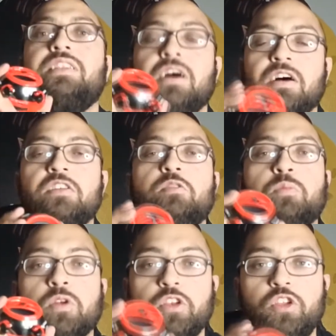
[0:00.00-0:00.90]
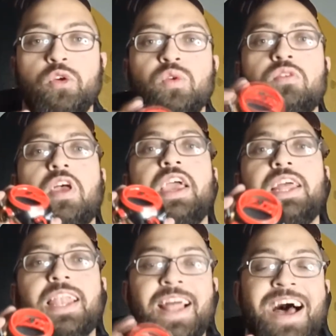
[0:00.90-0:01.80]
does produce a
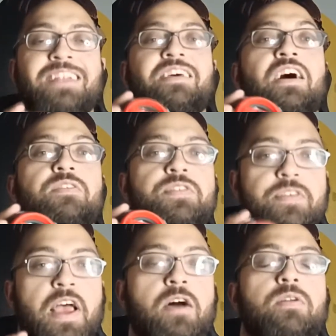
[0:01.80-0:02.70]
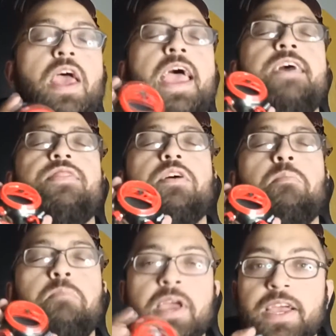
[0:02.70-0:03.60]
lot of sound, and the
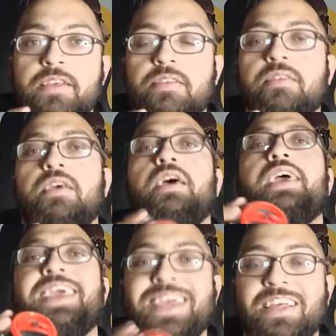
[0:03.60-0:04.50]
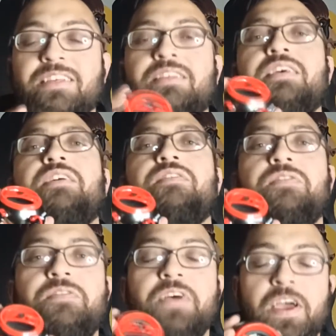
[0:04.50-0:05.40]
bass is
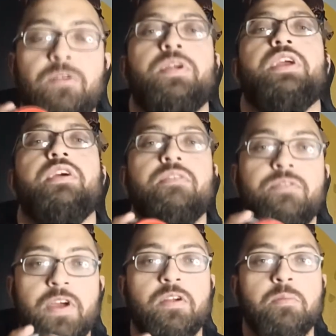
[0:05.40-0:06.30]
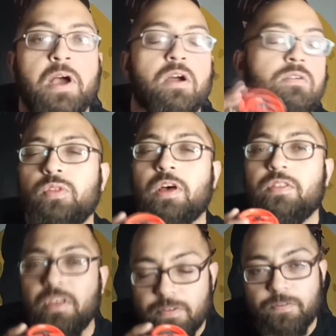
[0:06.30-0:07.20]
very, very powerful. Now,
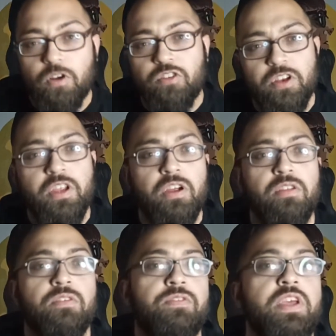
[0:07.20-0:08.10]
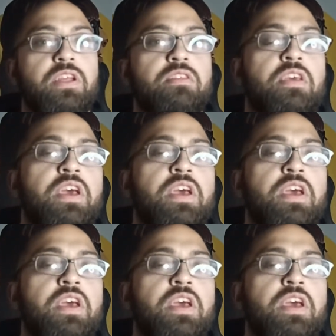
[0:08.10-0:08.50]
this version here, the Venus,